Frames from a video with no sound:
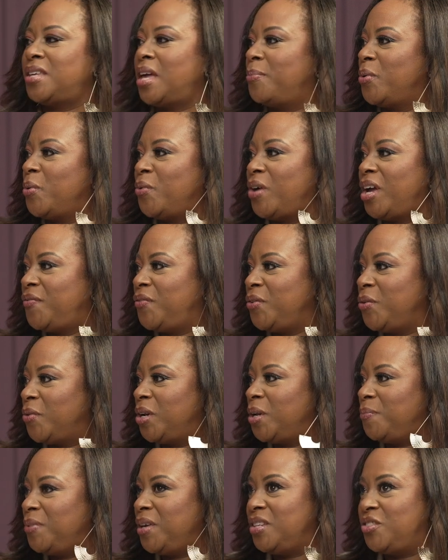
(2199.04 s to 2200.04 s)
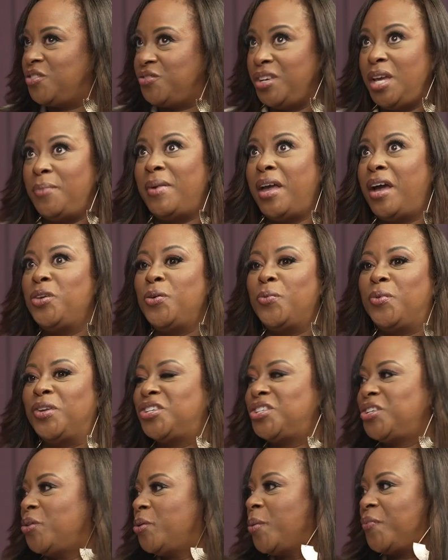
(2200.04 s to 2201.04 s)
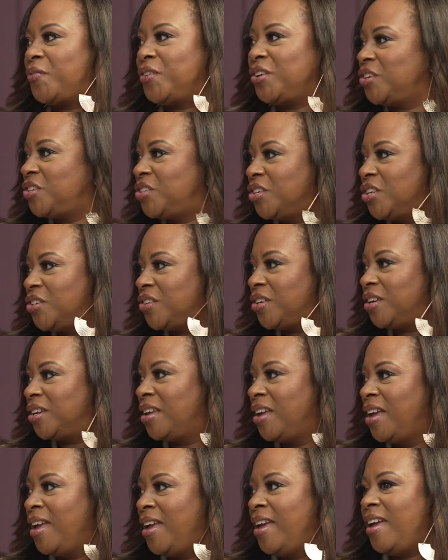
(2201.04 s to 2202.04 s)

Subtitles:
type of wife you want to be, dream how you want to show up for your children.